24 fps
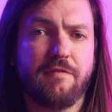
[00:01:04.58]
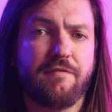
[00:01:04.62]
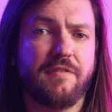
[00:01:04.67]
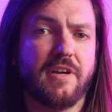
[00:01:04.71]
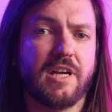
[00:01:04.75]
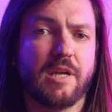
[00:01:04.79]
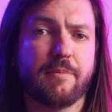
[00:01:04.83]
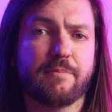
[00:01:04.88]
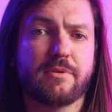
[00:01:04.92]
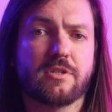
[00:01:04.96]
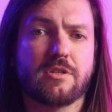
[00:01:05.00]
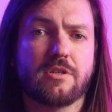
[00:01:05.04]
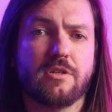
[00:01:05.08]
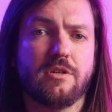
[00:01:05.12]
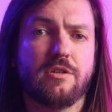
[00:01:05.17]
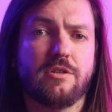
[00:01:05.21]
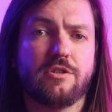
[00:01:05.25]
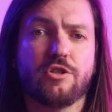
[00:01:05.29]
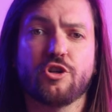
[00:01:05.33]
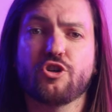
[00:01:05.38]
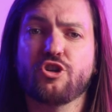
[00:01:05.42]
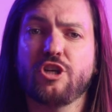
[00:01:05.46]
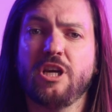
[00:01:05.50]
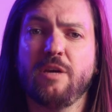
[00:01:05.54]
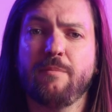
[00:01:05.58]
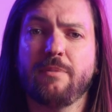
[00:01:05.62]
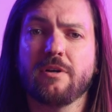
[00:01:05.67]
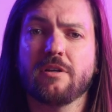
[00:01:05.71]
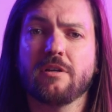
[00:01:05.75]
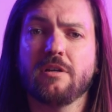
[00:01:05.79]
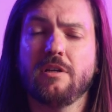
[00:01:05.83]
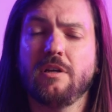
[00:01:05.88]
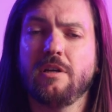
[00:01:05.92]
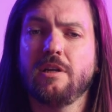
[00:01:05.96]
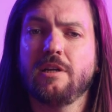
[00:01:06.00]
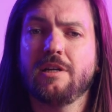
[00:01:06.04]
Philips,
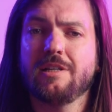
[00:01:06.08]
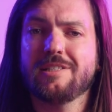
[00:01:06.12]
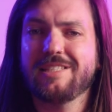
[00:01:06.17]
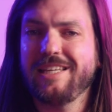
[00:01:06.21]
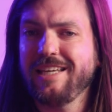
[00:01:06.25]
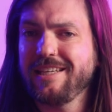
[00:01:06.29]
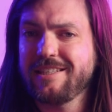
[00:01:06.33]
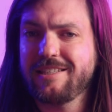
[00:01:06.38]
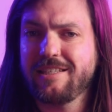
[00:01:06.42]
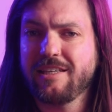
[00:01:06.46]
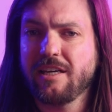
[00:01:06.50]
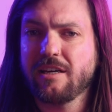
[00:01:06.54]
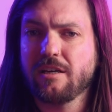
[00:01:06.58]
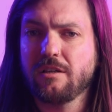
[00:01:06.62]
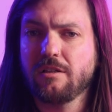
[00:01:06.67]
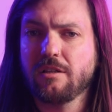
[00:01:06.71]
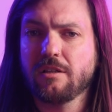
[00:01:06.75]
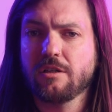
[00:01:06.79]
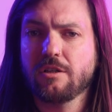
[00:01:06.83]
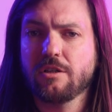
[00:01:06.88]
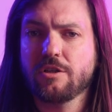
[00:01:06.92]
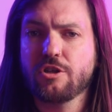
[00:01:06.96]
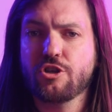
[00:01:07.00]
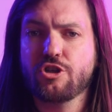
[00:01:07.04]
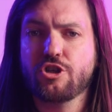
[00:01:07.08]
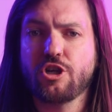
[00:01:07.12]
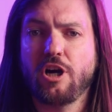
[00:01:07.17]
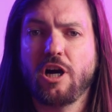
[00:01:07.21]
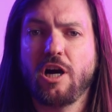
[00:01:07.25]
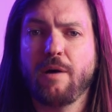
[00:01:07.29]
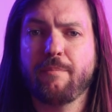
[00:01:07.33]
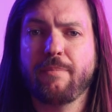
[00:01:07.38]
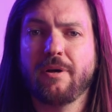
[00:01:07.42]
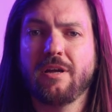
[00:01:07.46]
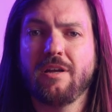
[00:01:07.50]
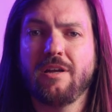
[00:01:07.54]
Toshiba, TCL,
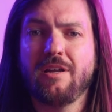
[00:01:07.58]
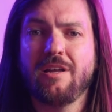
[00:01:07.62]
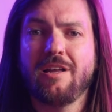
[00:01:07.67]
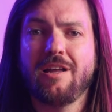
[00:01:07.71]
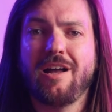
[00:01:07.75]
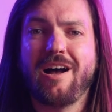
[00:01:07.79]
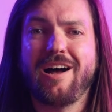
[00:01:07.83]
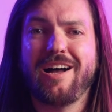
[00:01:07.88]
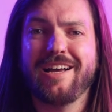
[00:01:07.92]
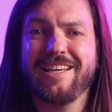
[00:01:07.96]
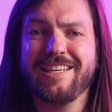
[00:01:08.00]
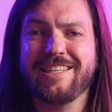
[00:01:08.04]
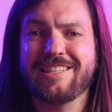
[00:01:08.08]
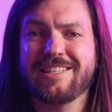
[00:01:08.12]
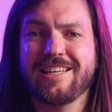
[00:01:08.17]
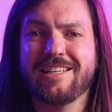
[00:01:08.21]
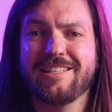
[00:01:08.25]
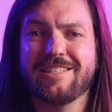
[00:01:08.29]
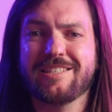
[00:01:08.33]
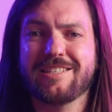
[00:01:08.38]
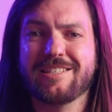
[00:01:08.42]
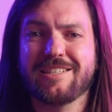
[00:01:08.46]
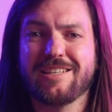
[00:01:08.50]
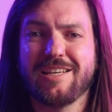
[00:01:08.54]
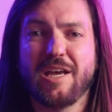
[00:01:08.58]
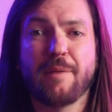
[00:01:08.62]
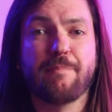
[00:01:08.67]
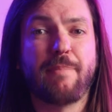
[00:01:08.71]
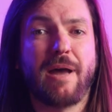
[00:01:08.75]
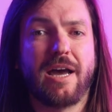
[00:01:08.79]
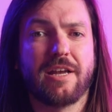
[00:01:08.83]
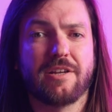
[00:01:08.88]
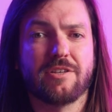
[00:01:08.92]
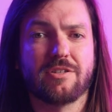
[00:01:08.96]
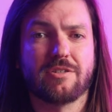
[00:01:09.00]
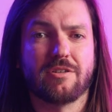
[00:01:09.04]
Sharp, Hisense, and
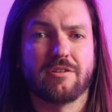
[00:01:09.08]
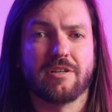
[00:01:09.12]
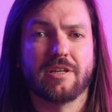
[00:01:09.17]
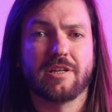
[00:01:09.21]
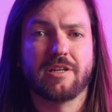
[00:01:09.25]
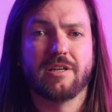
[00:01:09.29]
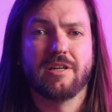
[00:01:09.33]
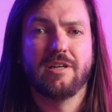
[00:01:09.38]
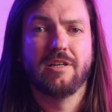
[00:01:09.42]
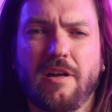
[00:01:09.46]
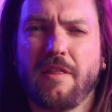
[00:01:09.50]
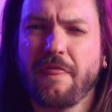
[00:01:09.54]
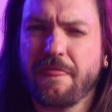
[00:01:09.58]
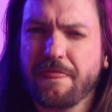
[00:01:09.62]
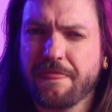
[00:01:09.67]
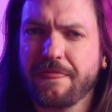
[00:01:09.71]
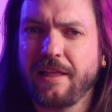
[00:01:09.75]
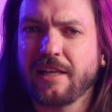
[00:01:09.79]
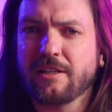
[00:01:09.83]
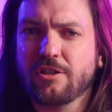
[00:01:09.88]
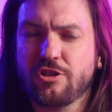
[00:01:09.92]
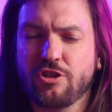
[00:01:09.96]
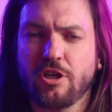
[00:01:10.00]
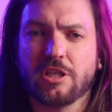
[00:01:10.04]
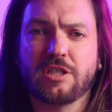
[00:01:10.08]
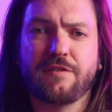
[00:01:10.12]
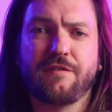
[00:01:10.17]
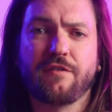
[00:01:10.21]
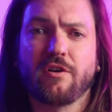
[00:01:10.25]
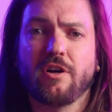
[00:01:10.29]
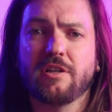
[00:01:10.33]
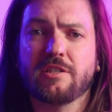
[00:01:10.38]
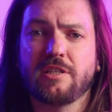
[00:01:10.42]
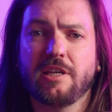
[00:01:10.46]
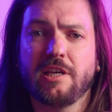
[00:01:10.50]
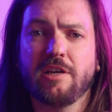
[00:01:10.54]
Panasonic. And that's just for
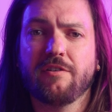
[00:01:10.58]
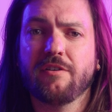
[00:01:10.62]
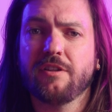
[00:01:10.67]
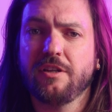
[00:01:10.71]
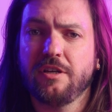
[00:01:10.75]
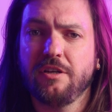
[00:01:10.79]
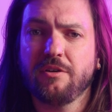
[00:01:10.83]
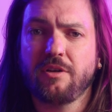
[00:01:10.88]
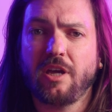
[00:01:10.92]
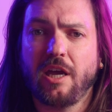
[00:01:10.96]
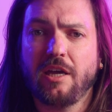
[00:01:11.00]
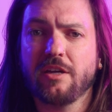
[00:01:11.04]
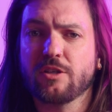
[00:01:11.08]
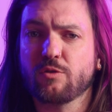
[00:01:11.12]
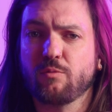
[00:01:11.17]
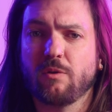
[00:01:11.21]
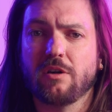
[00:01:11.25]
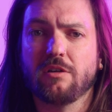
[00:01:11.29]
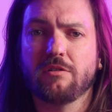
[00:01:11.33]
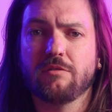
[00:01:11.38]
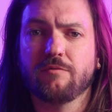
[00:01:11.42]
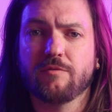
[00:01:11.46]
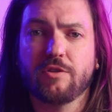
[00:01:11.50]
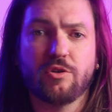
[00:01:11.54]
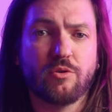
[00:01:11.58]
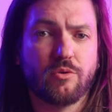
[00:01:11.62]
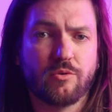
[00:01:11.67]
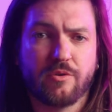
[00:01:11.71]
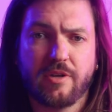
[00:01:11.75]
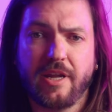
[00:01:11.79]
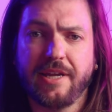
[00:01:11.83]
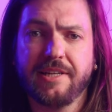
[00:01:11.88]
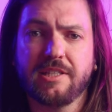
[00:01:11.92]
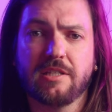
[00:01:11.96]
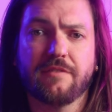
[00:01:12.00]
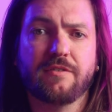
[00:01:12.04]
us here in the UK as well. Your
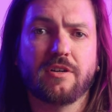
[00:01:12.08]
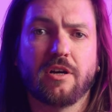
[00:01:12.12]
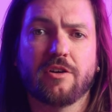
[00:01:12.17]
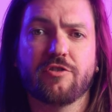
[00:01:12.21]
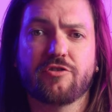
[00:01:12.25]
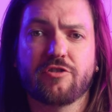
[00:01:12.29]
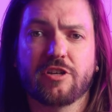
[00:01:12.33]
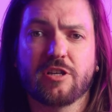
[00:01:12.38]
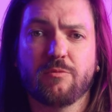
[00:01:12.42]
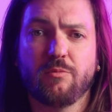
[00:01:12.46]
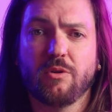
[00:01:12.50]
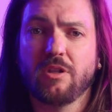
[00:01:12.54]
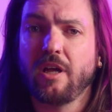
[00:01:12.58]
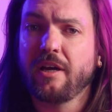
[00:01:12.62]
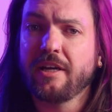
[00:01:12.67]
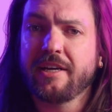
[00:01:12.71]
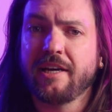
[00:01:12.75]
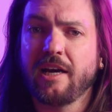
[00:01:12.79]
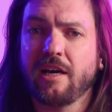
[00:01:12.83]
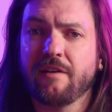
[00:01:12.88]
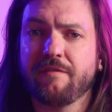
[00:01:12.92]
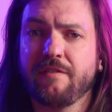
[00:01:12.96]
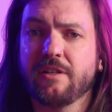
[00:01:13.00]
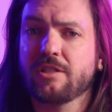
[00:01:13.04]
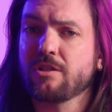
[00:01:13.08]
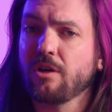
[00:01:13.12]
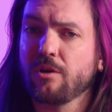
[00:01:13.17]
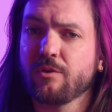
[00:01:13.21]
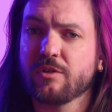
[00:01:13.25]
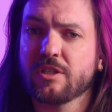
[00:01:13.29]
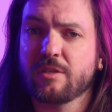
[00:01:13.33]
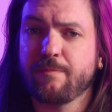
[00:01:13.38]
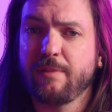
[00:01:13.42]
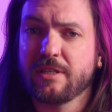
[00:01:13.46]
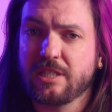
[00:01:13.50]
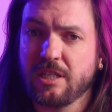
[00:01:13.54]
native country will likely have its
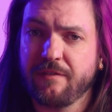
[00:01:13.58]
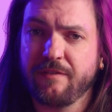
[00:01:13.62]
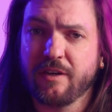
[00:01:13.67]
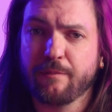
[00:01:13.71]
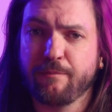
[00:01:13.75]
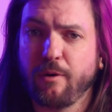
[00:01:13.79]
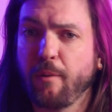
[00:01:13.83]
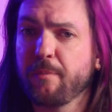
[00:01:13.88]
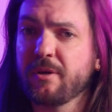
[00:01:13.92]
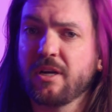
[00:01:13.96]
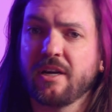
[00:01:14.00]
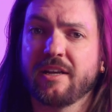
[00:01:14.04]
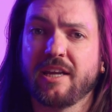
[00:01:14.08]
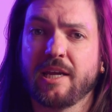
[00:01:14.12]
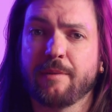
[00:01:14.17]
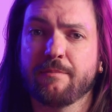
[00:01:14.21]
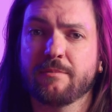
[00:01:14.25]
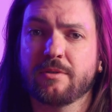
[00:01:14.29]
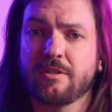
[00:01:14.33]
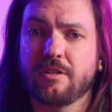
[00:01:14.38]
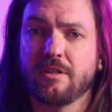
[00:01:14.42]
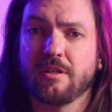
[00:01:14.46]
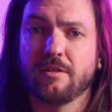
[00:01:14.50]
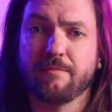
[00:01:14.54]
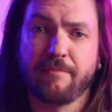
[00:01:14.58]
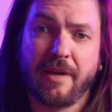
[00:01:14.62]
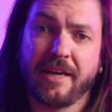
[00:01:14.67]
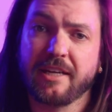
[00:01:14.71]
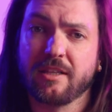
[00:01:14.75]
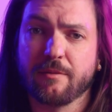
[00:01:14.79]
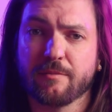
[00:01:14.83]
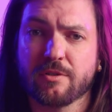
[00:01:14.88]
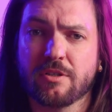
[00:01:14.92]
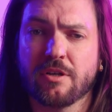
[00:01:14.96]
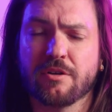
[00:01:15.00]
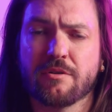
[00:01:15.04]
own specific popular names that make
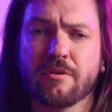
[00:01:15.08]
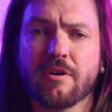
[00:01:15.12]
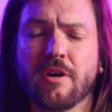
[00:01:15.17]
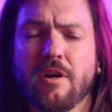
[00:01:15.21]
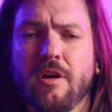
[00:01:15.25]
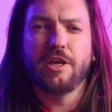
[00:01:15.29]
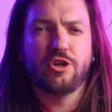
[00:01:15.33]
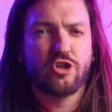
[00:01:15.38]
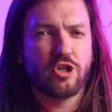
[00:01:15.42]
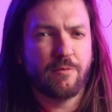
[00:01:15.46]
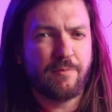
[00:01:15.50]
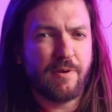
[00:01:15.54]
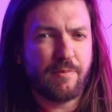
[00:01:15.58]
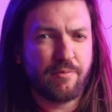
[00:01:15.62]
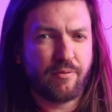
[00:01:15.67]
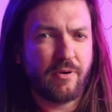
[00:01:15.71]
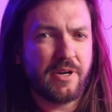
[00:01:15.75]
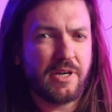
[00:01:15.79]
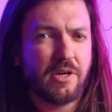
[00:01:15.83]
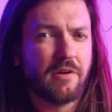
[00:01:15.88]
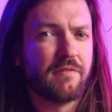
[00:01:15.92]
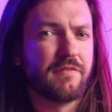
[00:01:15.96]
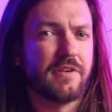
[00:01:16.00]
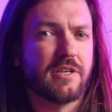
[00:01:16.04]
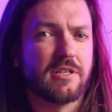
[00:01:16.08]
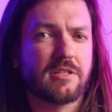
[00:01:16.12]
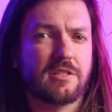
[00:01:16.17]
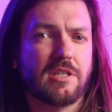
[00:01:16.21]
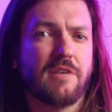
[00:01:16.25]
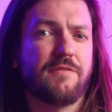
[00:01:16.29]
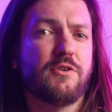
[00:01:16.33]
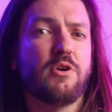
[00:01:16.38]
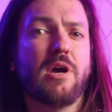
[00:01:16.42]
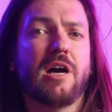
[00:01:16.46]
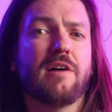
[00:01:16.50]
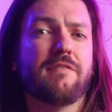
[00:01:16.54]
them too. It should be pretty obvious
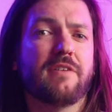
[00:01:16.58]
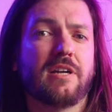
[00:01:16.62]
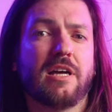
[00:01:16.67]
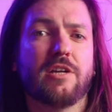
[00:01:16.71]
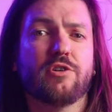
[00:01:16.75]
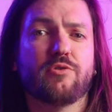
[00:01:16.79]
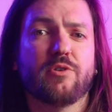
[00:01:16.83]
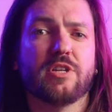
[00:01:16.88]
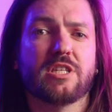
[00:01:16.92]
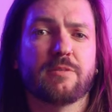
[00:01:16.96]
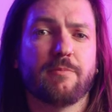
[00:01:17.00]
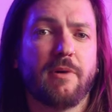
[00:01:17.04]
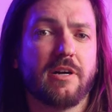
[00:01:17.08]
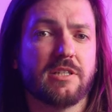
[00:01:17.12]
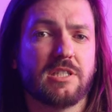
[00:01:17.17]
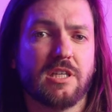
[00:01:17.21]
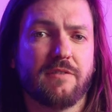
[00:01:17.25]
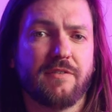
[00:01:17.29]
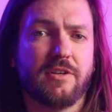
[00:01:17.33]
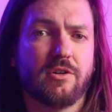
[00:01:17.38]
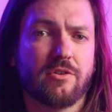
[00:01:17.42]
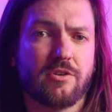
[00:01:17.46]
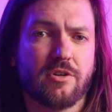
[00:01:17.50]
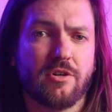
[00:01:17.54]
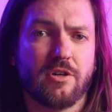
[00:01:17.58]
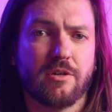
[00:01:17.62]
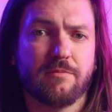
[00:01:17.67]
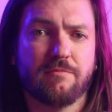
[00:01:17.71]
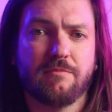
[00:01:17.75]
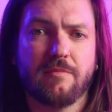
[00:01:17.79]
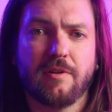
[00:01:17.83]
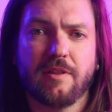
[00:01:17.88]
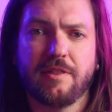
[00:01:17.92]
if you have an Android Smart TV or not.